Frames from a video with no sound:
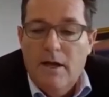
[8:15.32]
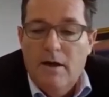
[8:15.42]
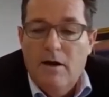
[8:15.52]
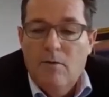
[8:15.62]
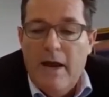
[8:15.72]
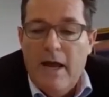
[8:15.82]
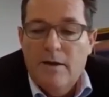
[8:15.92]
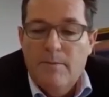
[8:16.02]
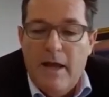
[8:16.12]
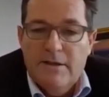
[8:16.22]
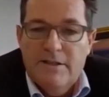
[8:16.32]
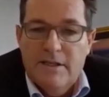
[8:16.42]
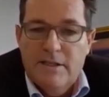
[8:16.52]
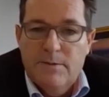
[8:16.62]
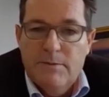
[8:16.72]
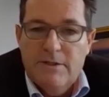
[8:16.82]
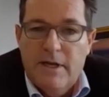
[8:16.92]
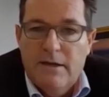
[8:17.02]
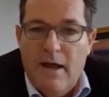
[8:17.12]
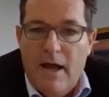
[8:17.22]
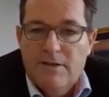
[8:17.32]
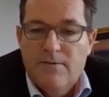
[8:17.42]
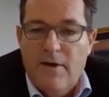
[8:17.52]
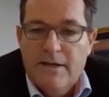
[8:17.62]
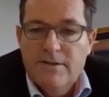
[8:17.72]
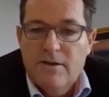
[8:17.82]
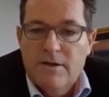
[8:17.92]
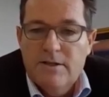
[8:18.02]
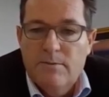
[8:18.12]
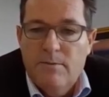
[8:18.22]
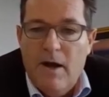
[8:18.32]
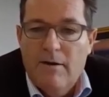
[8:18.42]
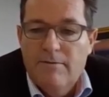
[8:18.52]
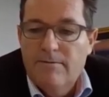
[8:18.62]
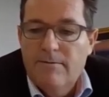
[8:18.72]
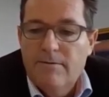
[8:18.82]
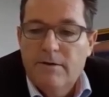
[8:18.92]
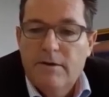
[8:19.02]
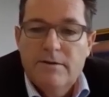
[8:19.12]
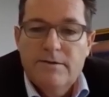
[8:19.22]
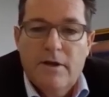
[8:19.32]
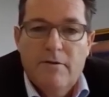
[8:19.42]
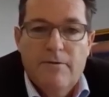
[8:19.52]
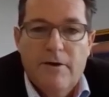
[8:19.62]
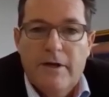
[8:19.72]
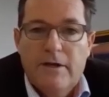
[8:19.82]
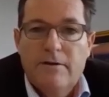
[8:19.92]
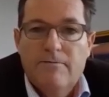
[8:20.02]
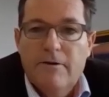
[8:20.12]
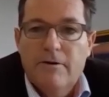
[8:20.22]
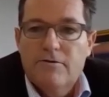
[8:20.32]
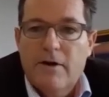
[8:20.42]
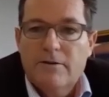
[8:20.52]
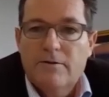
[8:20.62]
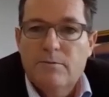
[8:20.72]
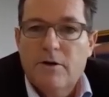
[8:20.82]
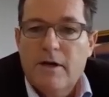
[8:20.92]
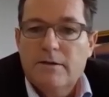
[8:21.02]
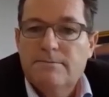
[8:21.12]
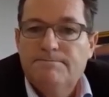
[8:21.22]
around about 60% large flake size and above. So very, very attractive product.